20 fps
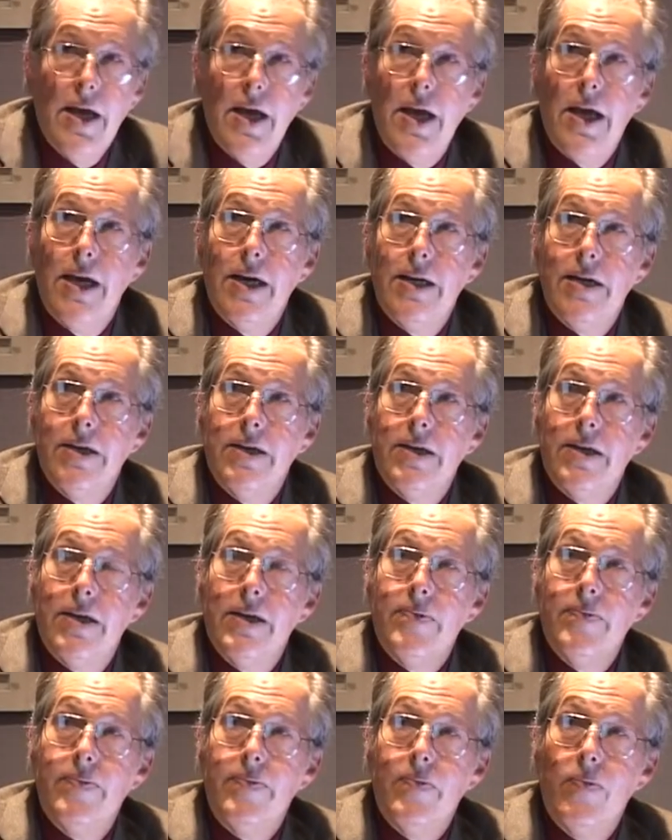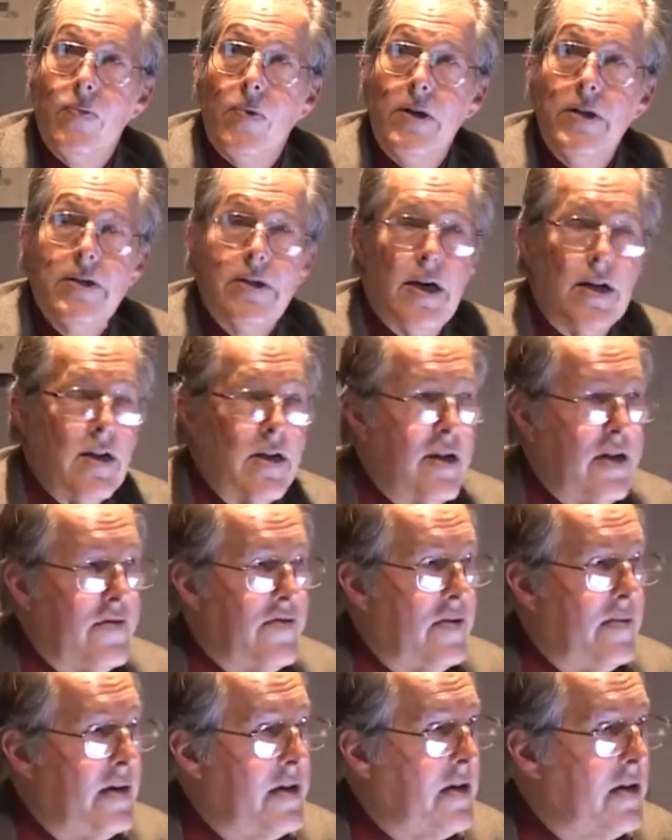And one delegate
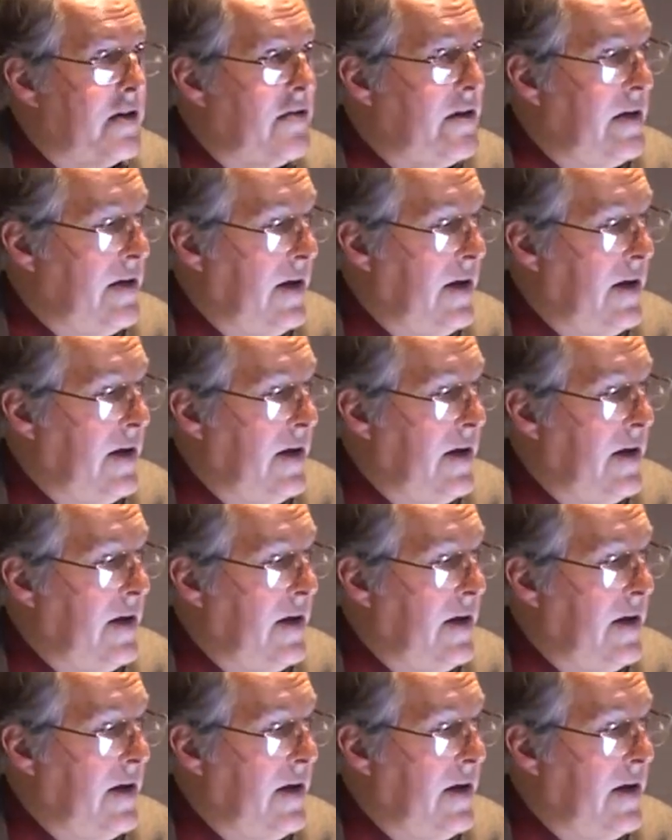from a country,